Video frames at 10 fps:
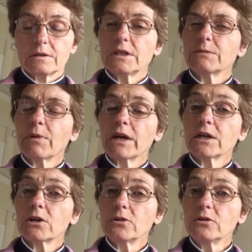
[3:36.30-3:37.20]
Is my
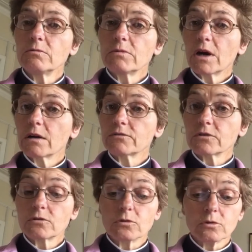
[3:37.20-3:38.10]
gloom,
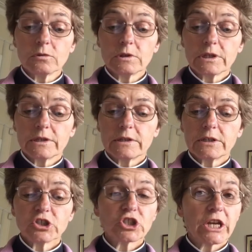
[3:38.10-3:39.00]
after all,
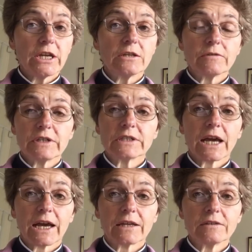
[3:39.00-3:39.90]
shade of his
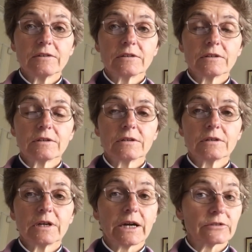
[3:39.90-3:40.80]
hand,
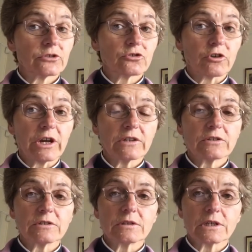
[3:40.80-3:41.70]

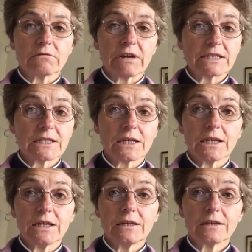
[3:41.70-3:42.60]
outstretched
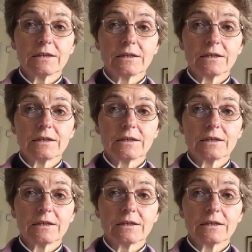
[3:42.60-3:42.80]
caressingly?